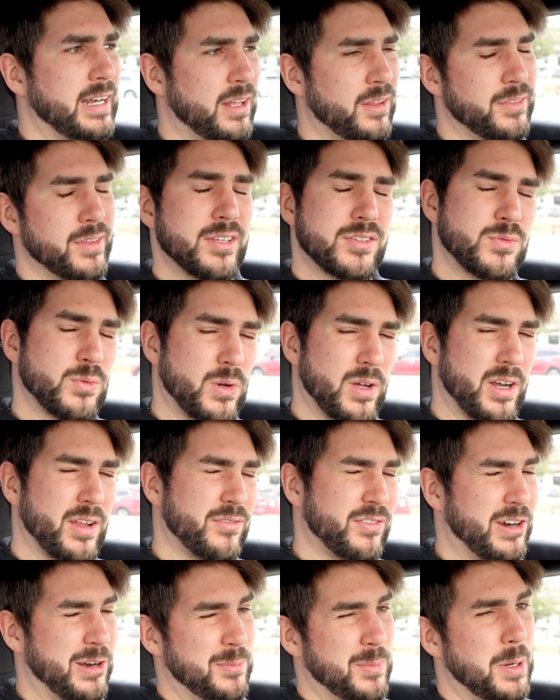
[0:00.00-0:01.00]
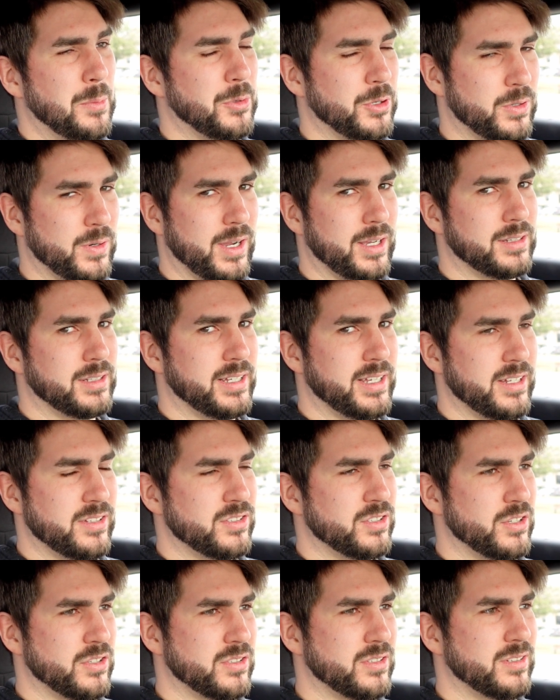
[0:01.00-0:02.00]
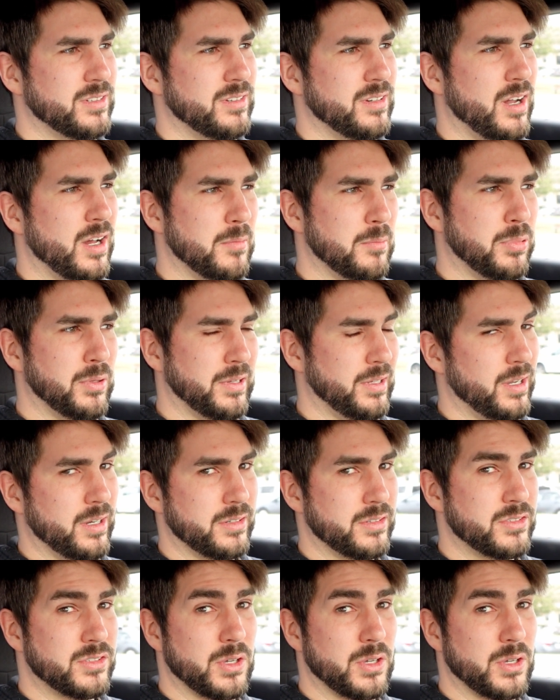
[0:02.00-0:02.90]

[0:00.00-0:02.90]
Now this one, if I remember correctly, it's just unplugged,